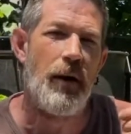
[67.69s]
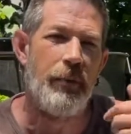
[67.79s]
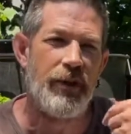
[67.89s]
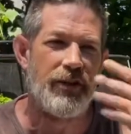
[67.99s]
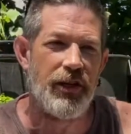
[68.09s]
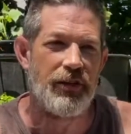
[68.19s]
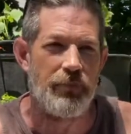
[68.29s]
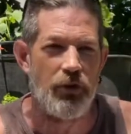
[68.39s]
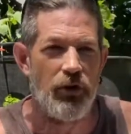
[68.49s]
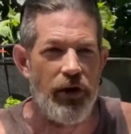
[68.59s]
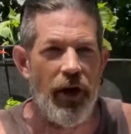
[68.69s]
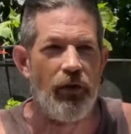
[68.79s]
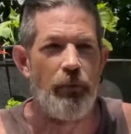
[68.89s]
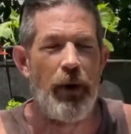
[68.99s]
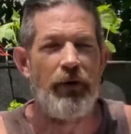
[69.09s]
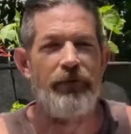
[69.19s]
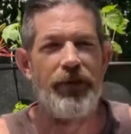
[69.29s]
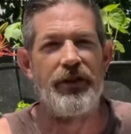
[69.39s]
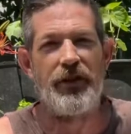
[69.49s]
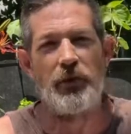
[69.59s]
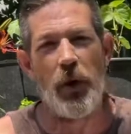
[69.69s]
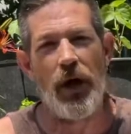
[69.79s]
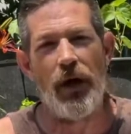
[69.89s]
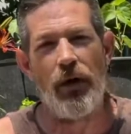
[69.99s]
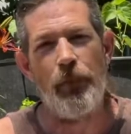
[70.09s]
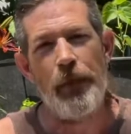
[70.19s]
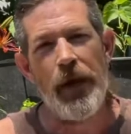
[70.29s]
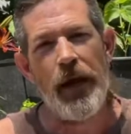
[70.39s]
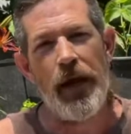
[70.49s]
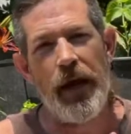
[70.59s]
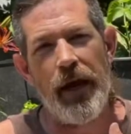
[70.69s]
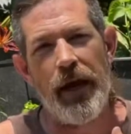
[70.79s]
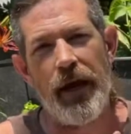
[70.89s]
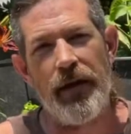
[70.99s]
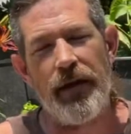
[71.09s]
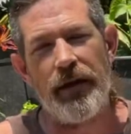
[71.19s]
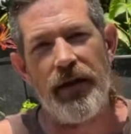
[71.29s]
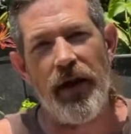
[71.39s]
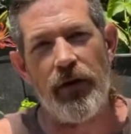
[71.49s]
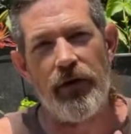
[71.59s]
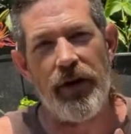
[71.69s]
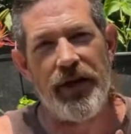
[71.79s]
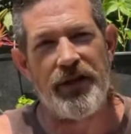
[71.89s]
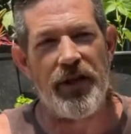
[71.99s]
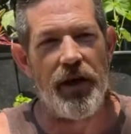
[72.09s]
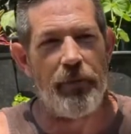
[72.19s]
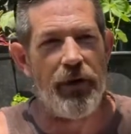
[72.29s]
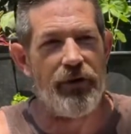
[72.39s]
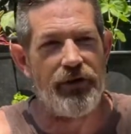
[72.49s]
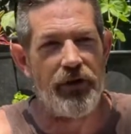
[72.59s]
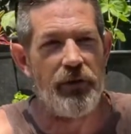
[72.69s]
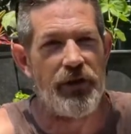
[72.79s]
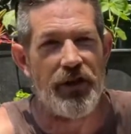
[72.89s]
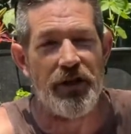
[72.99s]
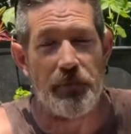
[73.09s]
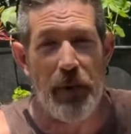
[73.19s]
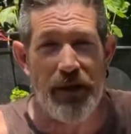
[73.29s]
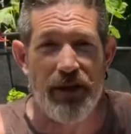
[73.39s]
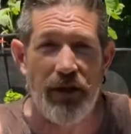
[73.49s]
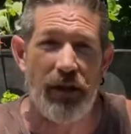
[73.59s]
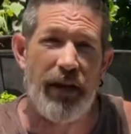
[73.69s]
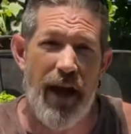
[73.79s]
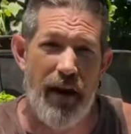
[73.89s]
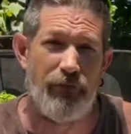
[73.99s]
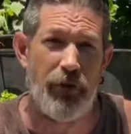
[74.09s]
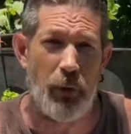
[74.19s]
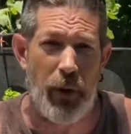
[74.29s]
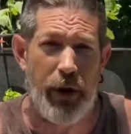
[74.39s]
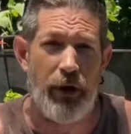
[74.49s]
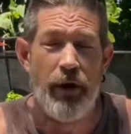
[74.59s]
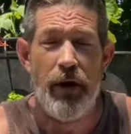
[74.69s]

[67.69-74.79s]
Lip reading: It's got some good health benefits as well, and the other nice thing about it too is it's basically everywhere.